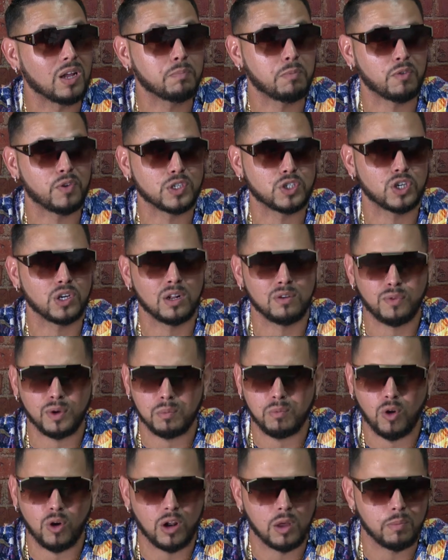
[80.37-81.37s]
professional
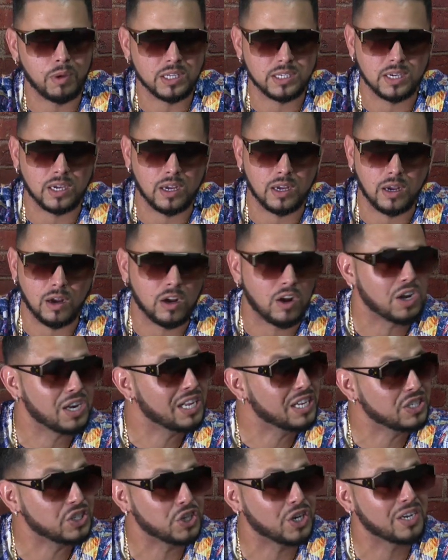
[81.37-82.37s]
footballer. But uh, I got
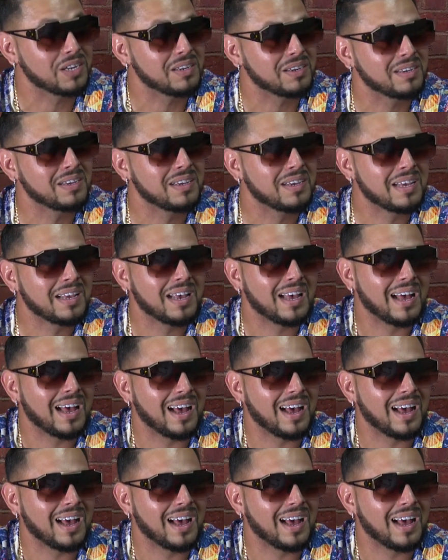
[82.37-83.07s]
injured, right.